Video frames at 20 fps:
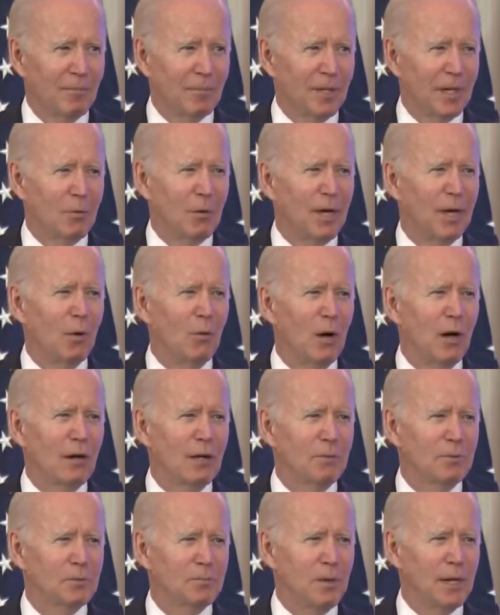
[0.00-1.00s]
But I want to
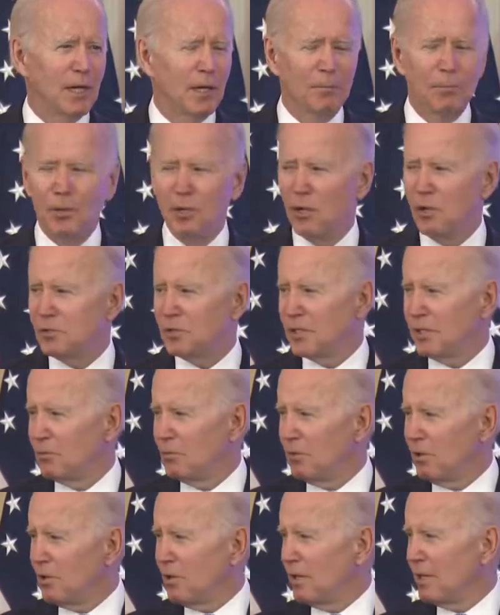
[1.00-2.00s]
welcome Speaker Pelosi.
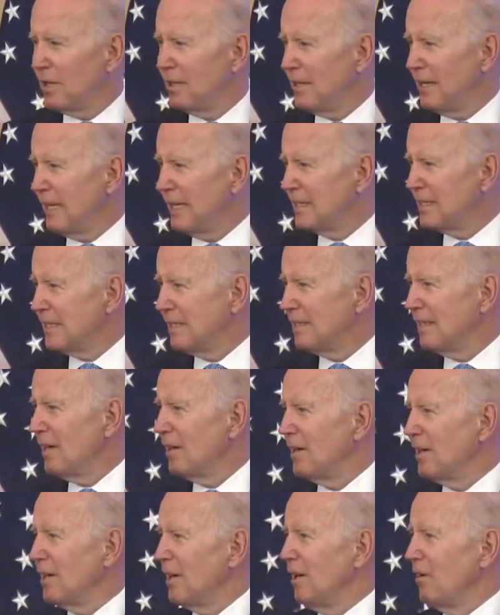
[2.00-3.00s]
Where are you, Nancy?
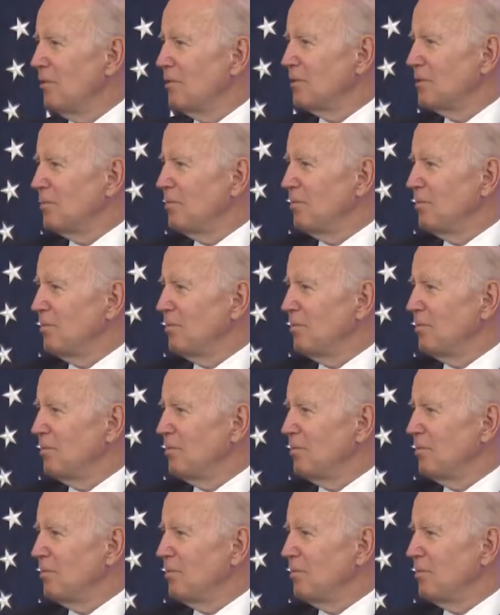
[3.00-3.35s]
There you go. And